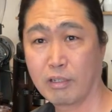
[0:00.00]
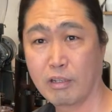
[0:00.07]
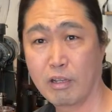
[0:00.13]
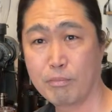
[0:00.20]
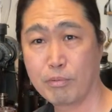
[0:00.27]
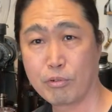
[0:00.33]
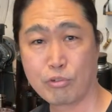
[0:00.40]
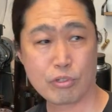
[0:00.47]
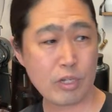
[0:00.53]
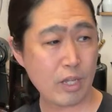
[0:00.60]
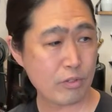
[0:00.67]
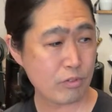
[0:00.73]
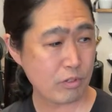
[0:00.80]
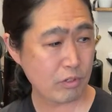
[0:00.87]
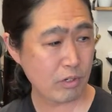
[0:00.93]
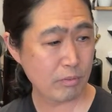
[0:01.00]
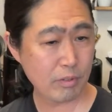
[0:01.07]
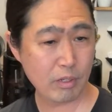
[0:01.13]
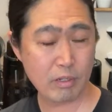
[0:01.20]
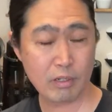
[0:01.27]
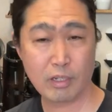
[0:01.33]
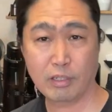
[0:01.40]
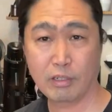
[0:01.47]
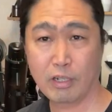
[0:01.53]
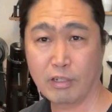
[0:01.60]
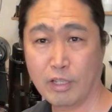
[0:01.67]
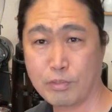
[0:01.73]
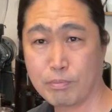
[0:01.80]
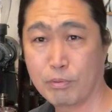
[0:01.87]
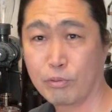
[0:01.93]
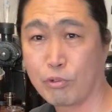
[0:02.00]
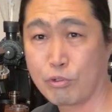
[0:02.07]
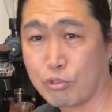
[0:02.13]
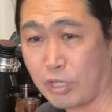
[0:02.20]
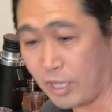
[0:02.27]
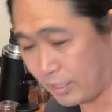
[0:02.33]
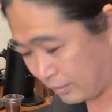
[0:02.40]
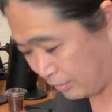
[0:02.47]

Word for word: couple shots here, uh, you know, let's pull the shot.